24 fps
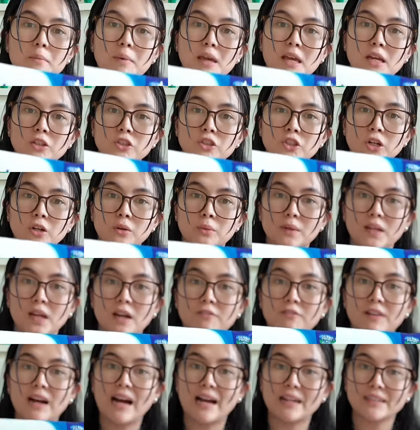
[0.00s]
make sure we
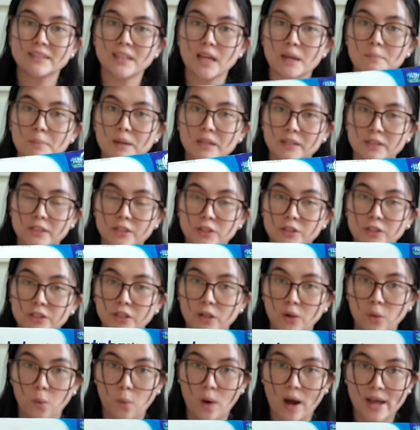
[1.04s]
have
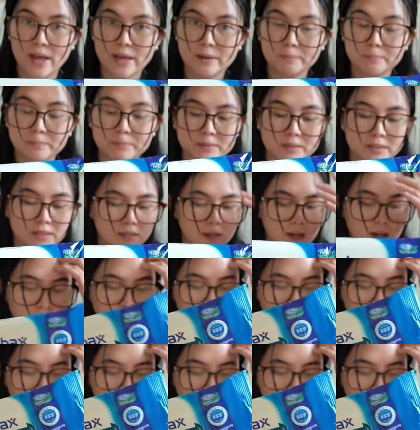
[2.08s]
antibacterial wipes